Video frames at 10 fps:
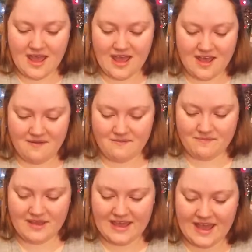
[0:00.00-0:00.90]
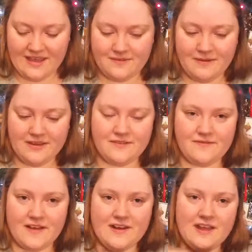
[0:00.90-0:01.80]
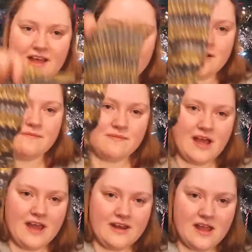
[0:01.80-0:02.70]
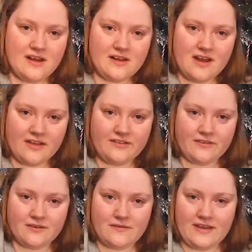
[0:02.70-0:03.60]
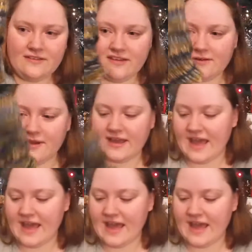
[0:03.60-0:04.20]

But yeah, it's been good fun, and a nice sort of easy, quick